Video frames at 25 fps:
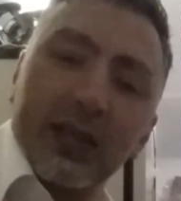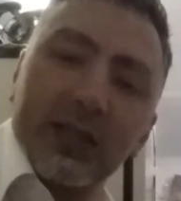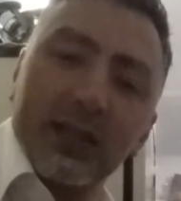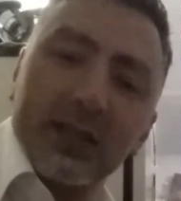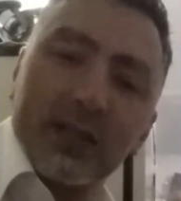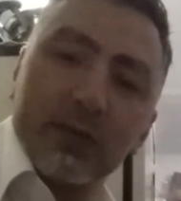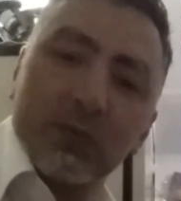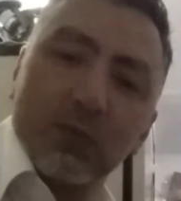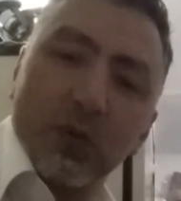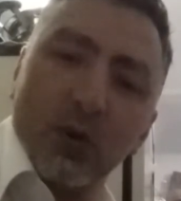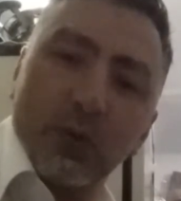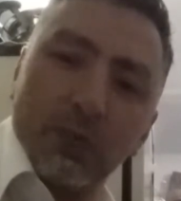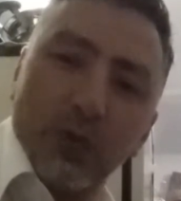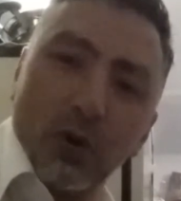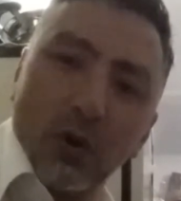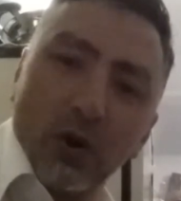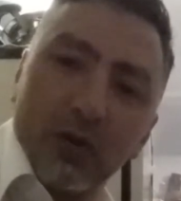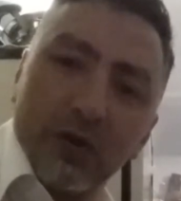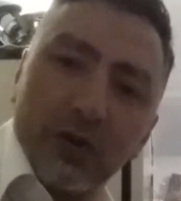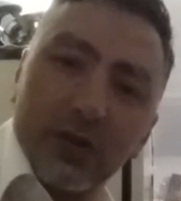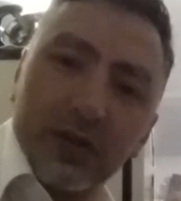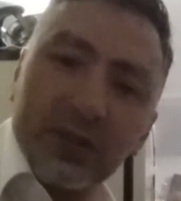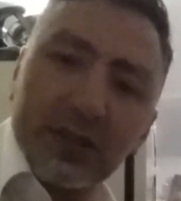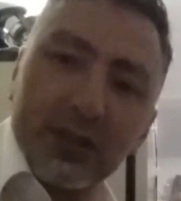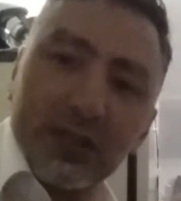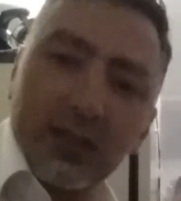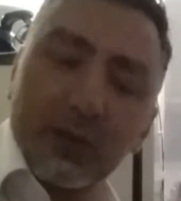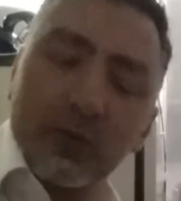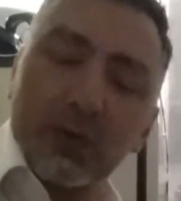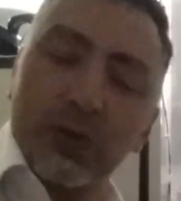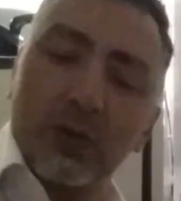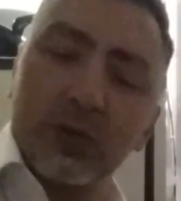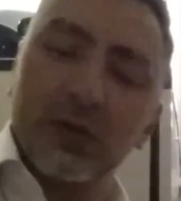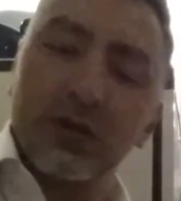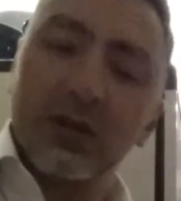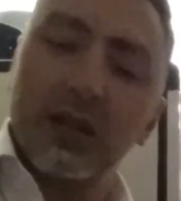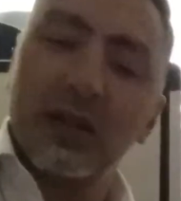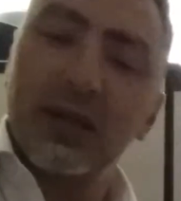this is more porous, it
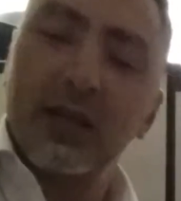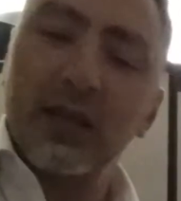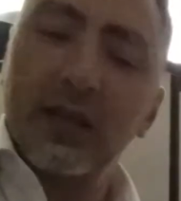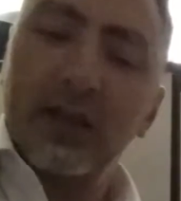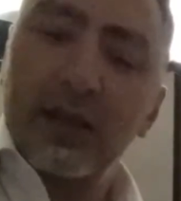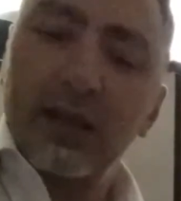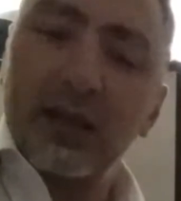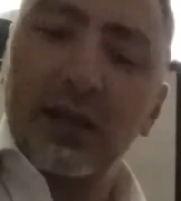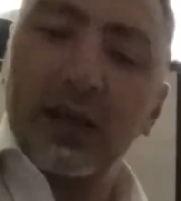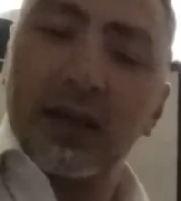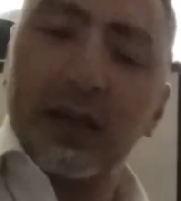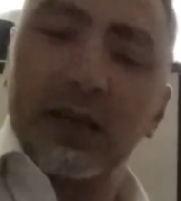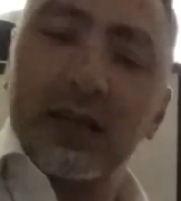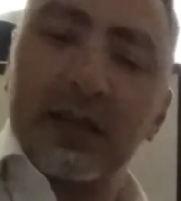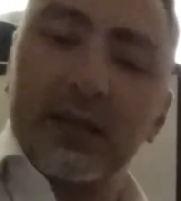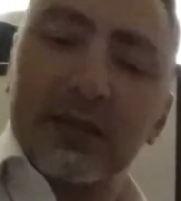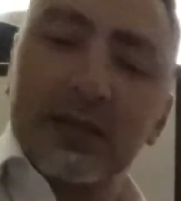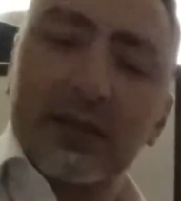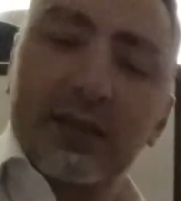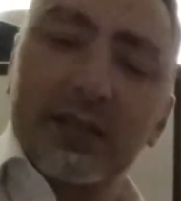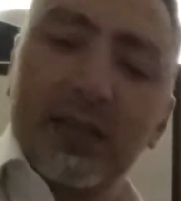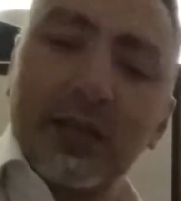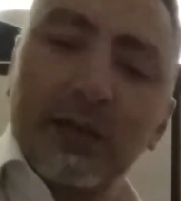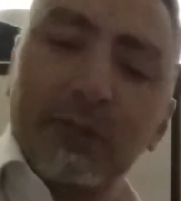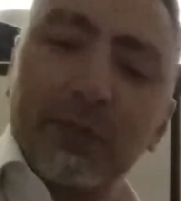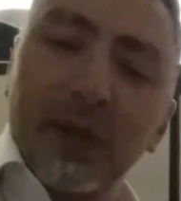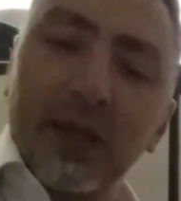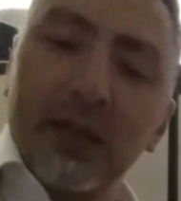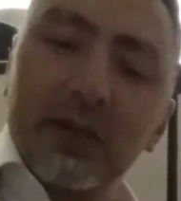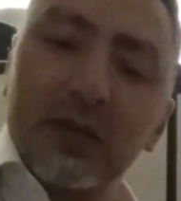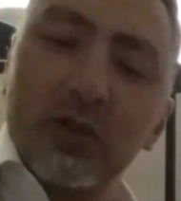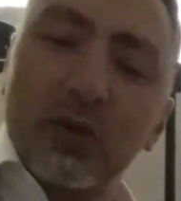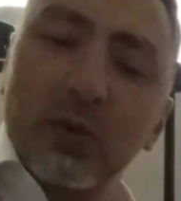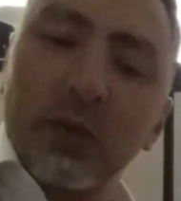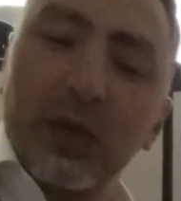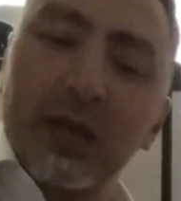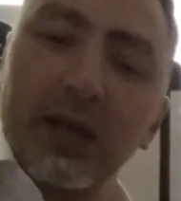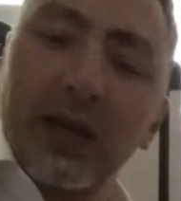will seep
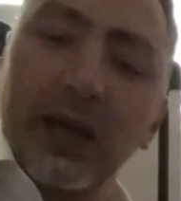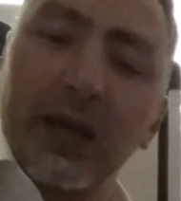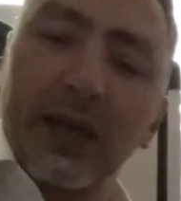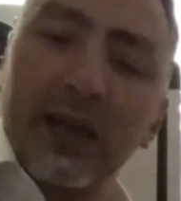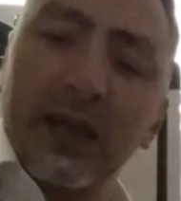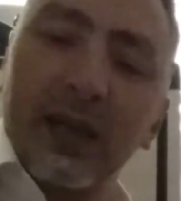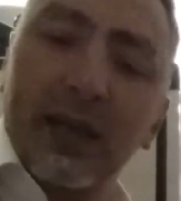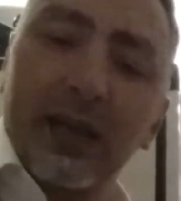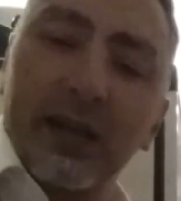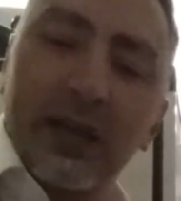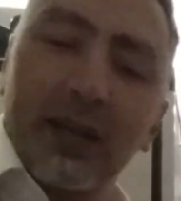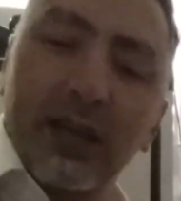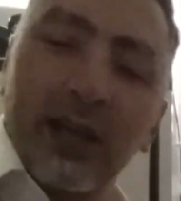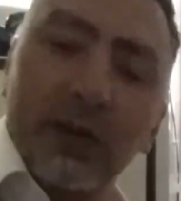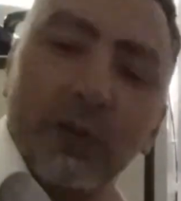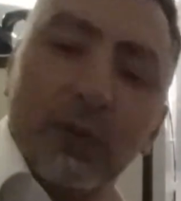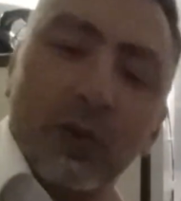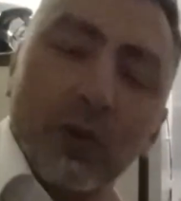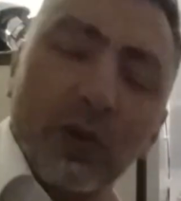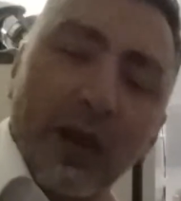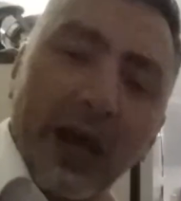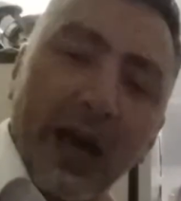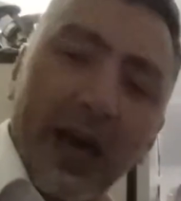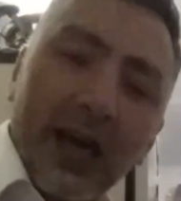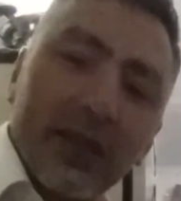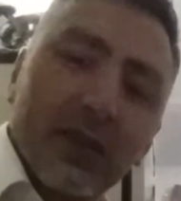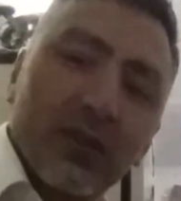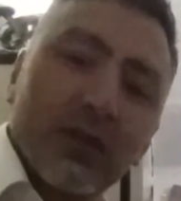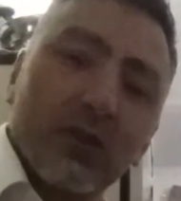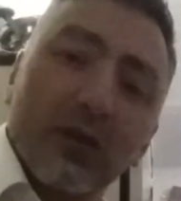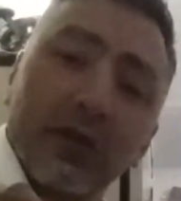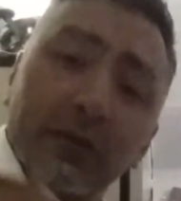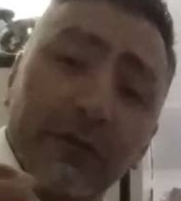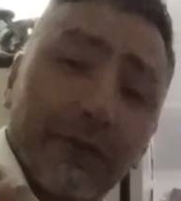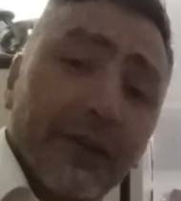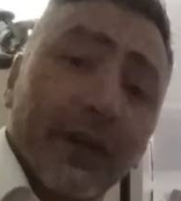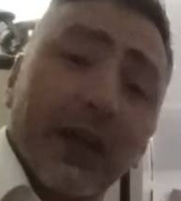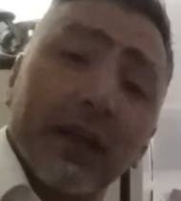into it and then it will add to
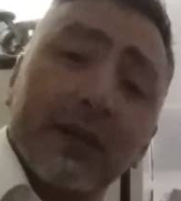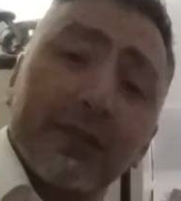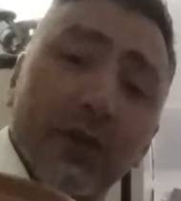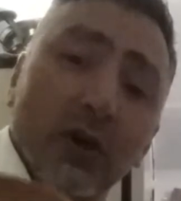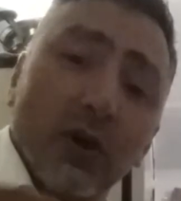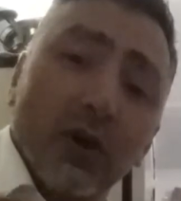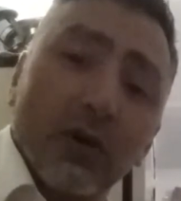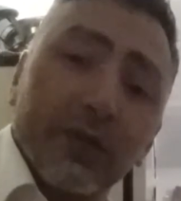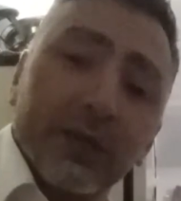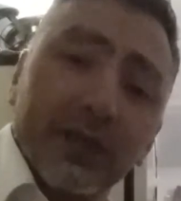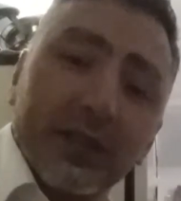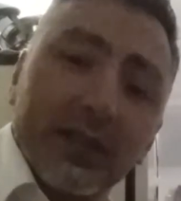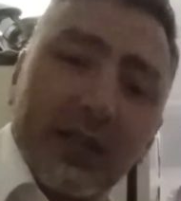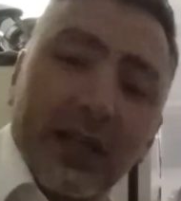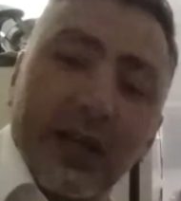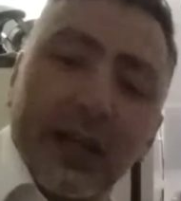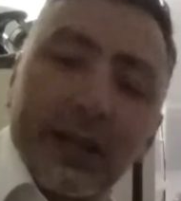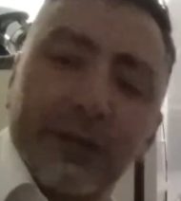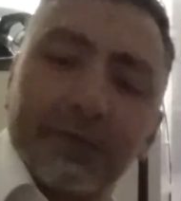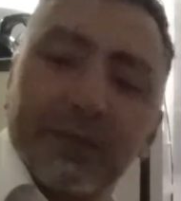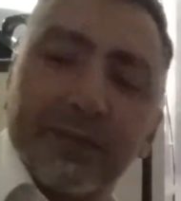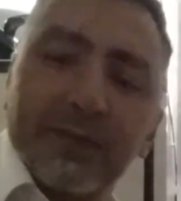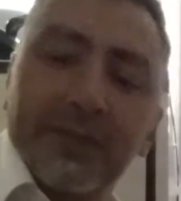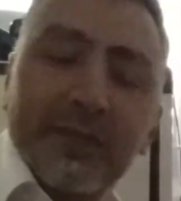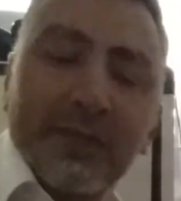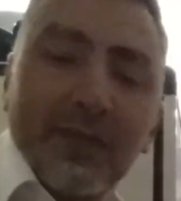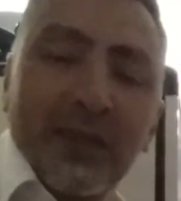the flavor over time.